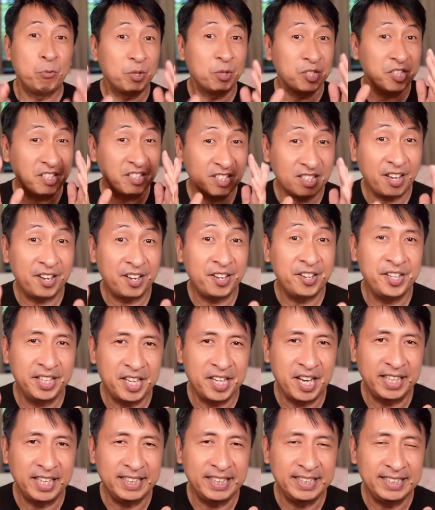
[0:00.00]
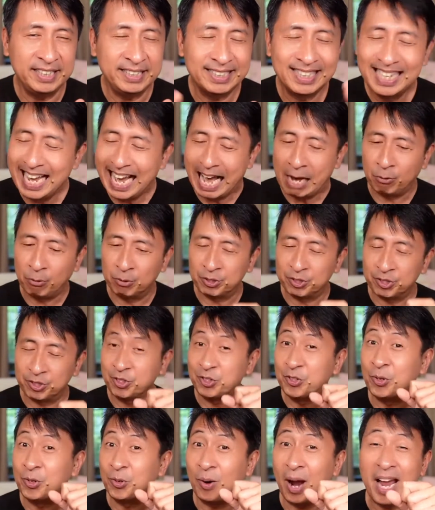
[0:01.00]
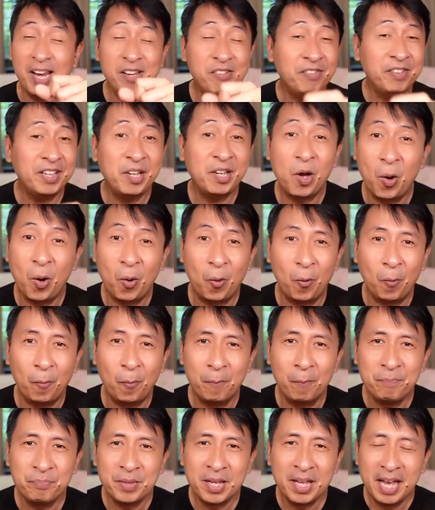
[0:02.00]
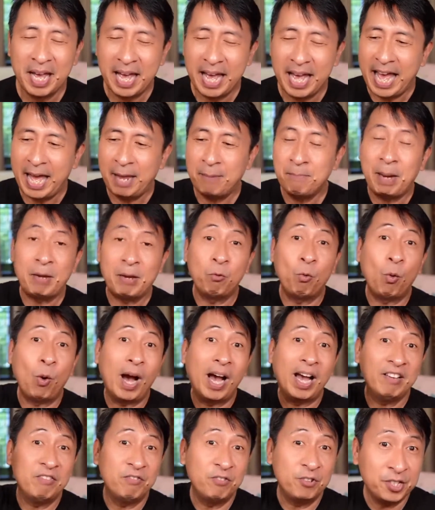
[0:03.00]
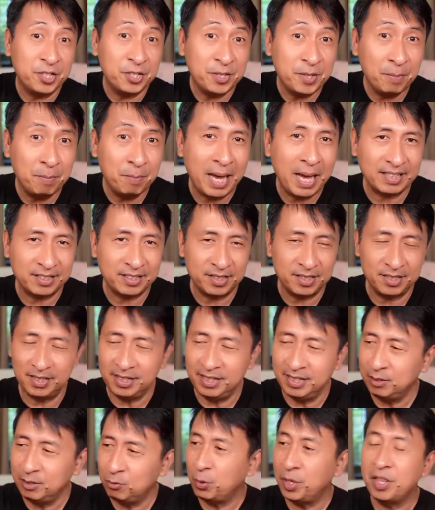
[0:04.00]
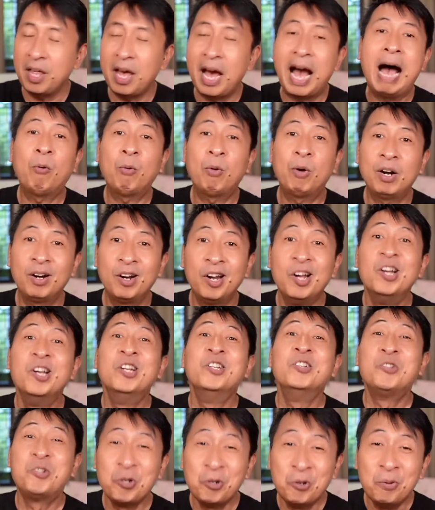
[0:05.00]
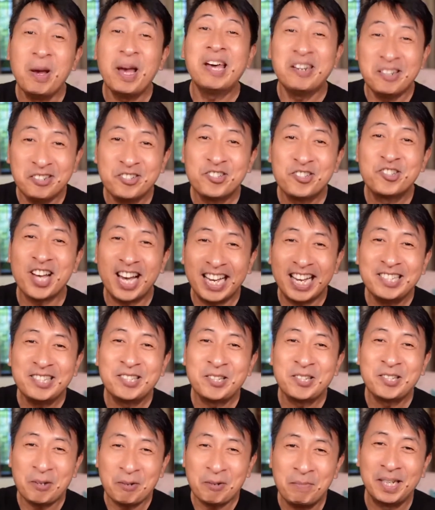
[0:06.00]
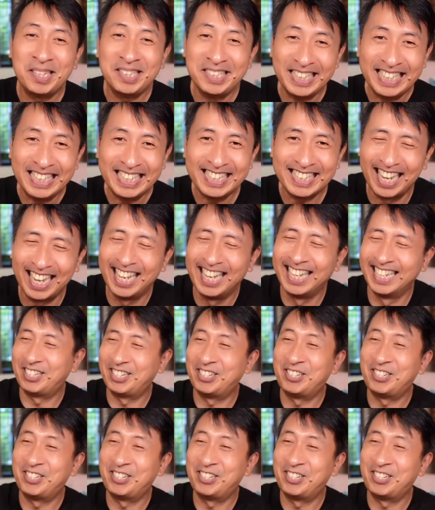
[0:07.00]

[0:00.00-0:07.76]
It was a Sunday night I was driving home and my wife was in the back seat with our two energizer bunnies